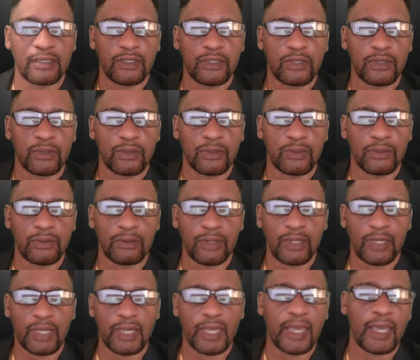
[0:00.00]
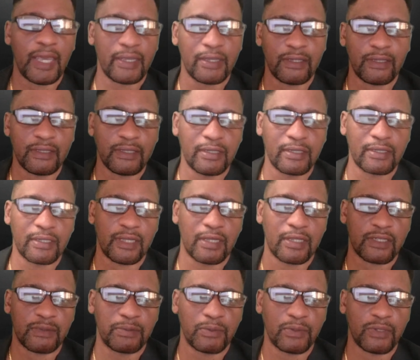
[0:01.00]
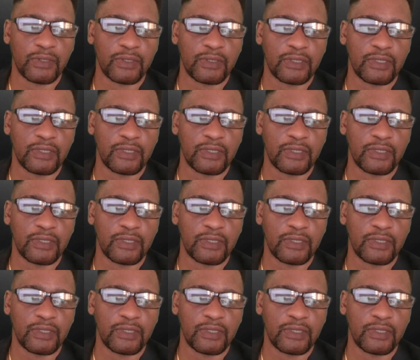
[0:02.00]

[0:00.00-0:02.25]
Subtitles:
to hire these experts,